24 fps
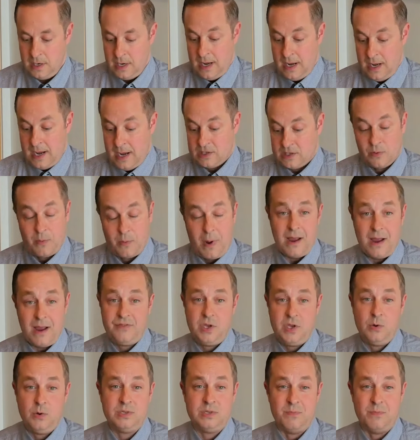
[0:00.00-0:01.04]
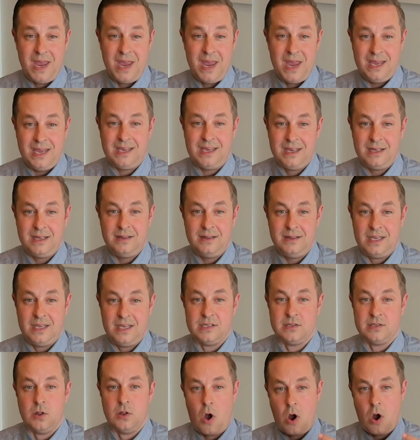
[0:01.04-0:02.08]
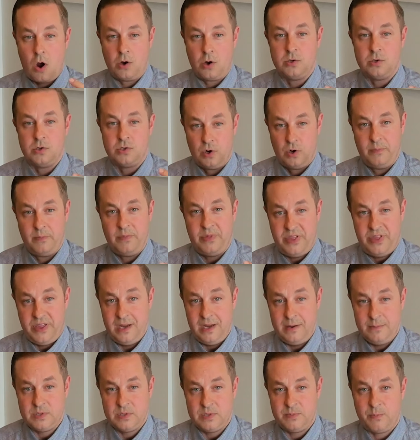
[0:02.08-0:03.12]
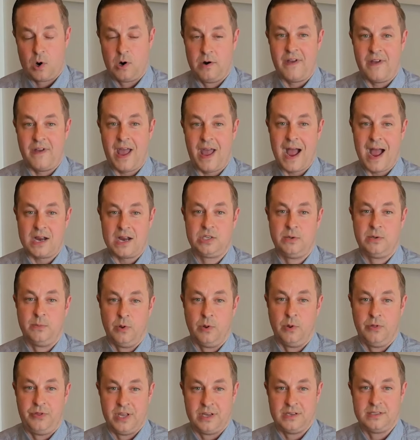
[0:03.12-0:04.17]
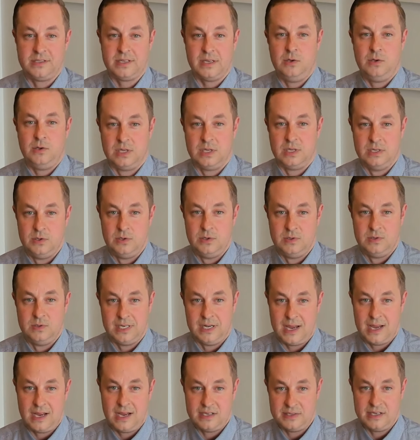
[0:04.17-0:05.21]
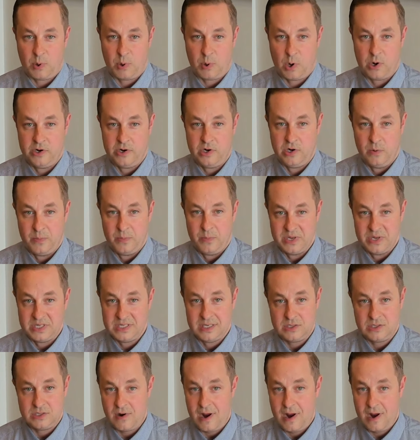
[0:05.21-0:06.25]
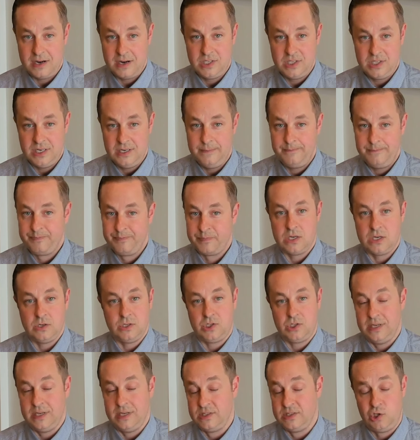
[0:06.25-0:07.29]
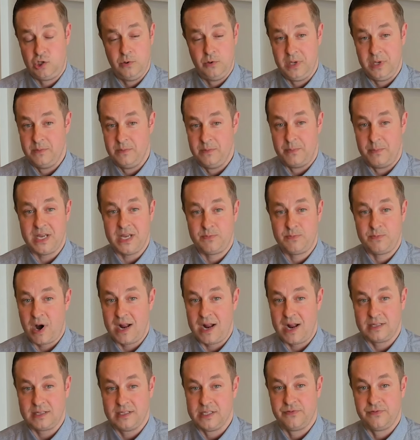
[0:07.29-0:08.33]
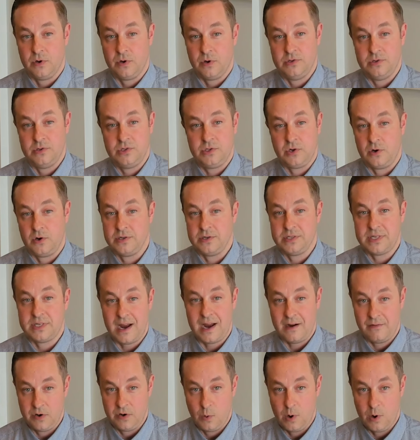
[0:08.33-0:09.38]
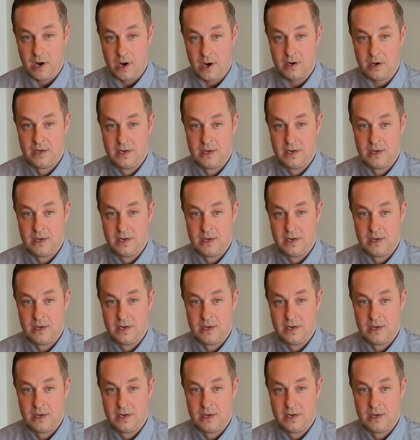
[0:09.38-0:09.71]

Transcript: And so my view is making these longer term themes part of actionable things that you can do today as part of your business strategy. It should be a best practice for insurers everywhere.